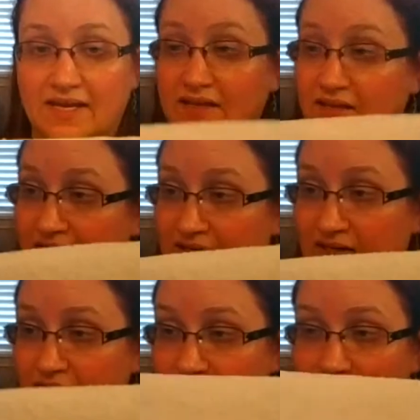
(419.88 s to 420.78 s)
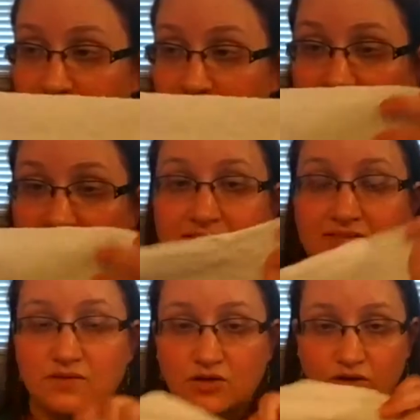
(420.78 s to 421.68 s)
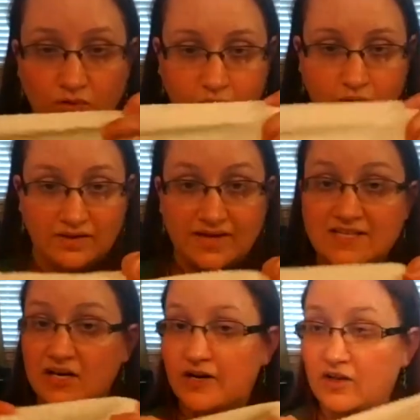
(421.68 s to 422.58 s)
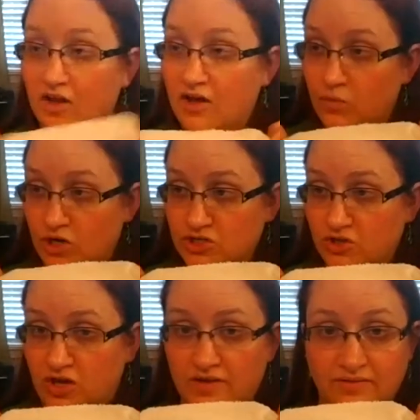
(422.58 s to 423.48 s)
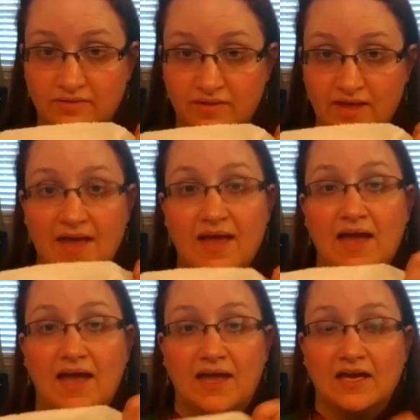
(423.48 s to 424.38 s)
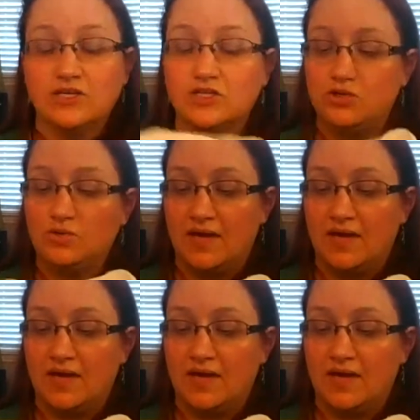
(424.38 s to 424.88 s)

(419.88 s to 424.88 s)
a clean, nice, good quality terry cloth washcloth, and you